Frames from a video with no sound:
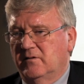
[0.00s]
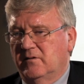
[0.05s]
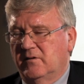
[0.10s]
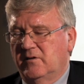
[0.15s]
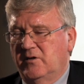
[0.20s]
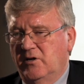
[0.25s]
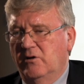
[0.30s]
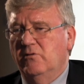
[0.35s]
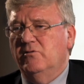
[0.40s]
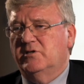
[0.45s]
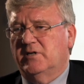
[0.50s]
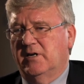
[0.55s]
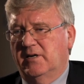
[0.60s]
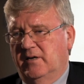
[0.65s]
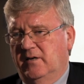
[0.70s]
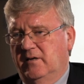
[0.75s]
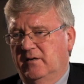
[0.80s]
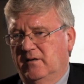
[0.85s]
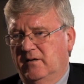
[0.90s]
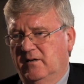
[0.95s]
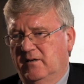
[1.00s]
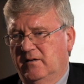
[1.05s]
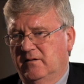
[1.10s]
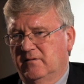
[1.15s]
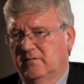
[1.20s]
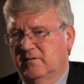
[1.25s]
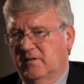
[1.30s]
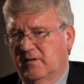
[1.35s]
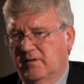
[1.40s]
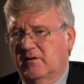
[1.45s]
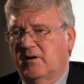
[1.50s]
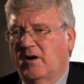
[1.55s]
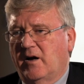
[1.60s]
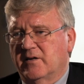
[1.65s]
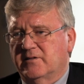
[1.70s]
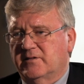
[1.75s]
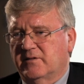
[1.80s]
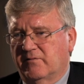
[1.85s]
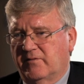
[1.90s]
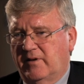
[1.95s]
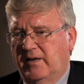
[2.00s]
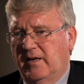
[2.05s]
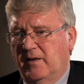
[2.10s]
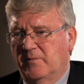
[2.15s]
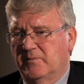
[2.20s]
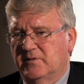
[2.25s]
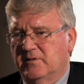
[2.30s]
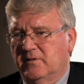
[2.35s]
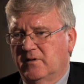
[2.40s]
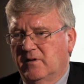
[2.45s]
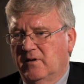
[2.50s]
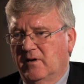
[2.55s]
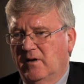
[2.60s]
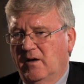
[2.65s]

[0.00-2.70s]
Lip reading: hugely to the cost of claims.